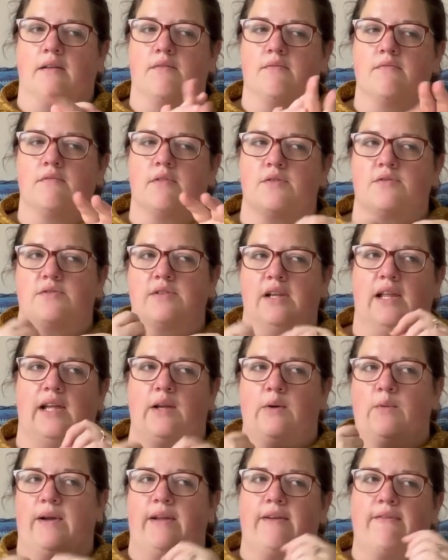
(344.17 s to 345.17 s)
those
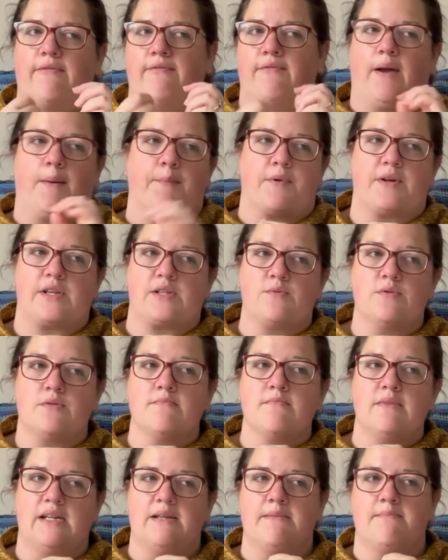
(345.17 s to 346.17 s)
lightweight fabrics, which
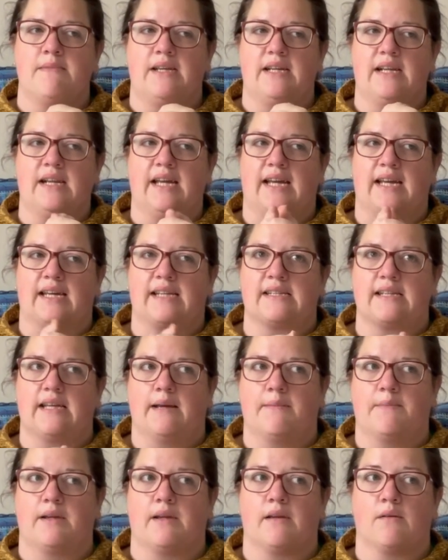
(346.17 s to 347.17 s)
might mean hand
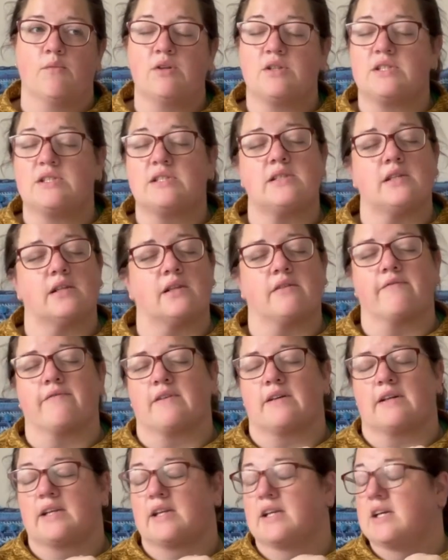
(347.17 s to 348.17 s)
hemming, which is, you know,
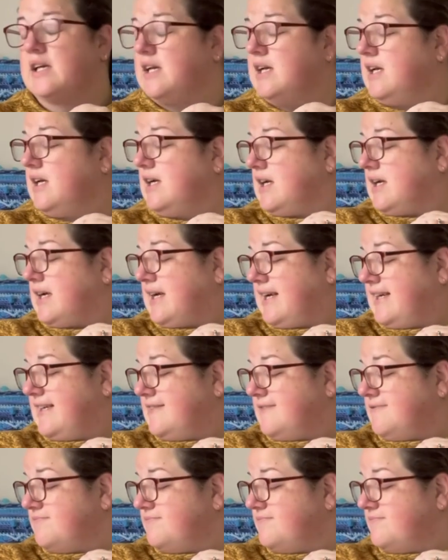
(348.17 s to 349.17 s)
fine.
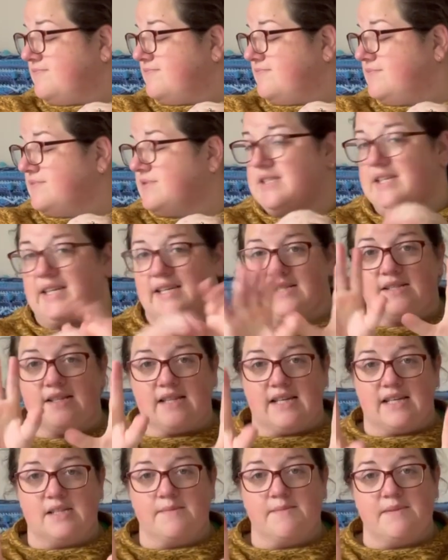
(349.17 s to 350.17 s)
So yeah, so
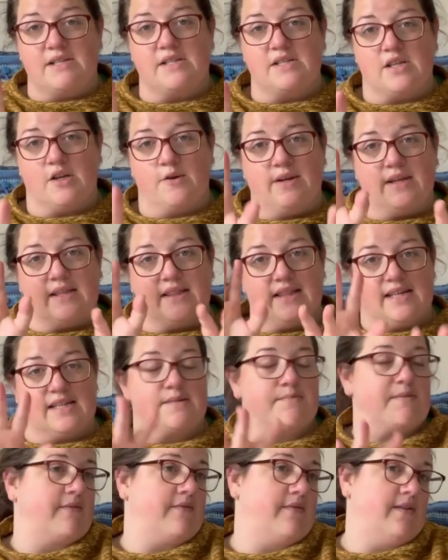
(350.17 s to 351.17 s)
that's my sewing, that's
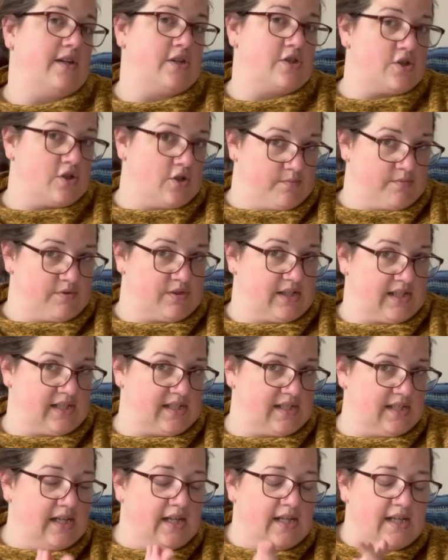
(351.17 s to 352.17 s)
my finished
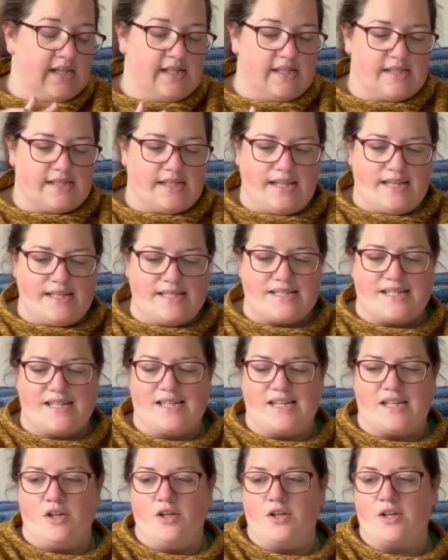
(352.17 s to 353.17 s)
object. So let's
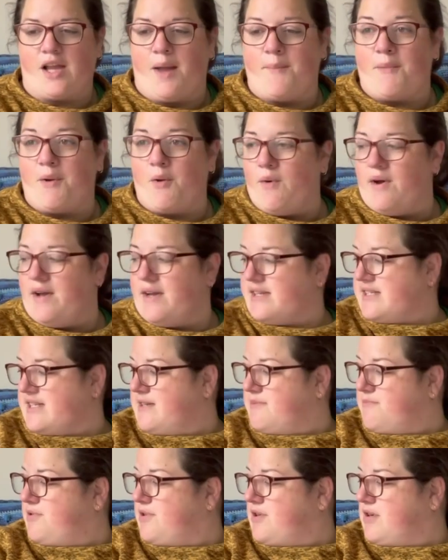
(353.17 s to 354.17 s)
take a look at my works
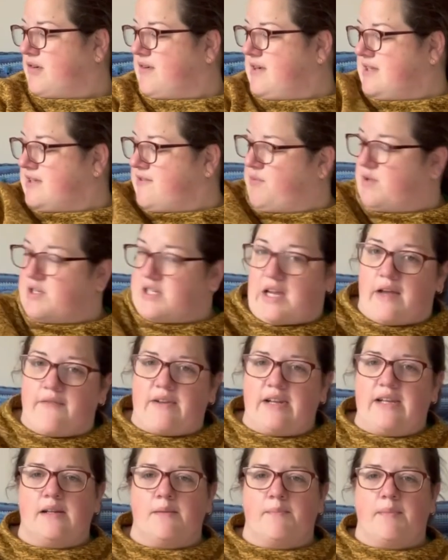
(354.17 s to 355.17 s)
in progress, of which I have a
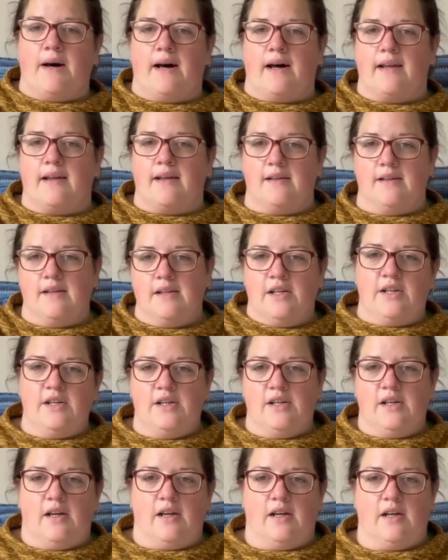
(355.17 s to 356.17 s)
little pile,
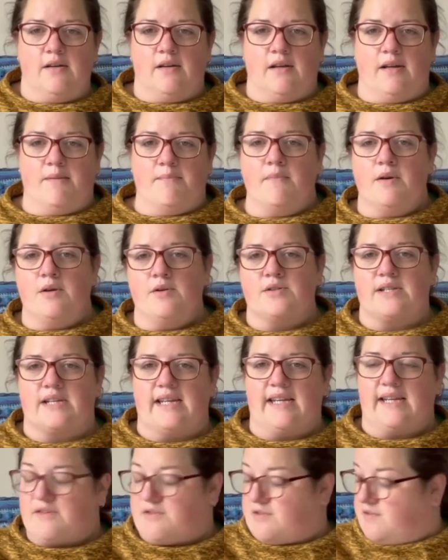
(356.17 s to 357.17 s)

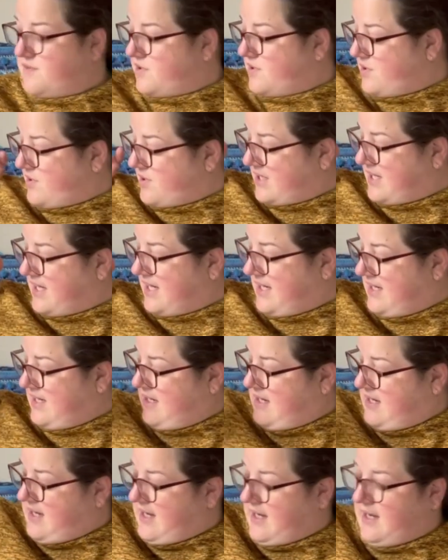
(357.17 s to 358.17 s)
mostly out of shot here,
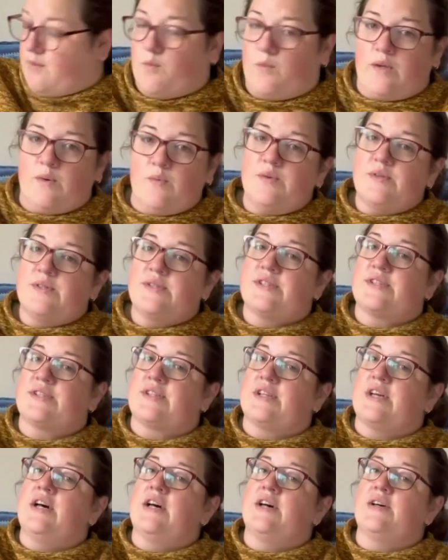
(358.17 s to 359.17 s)
and we will
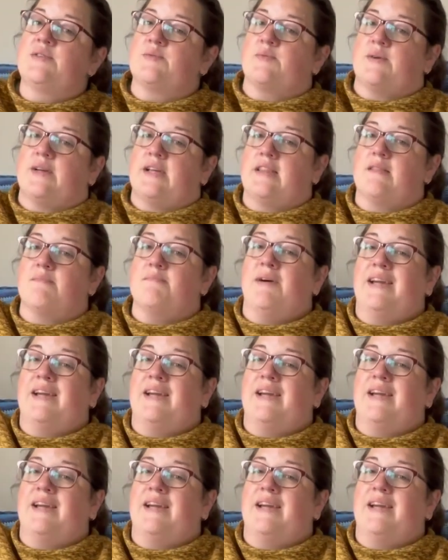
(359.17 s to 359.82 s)
start with my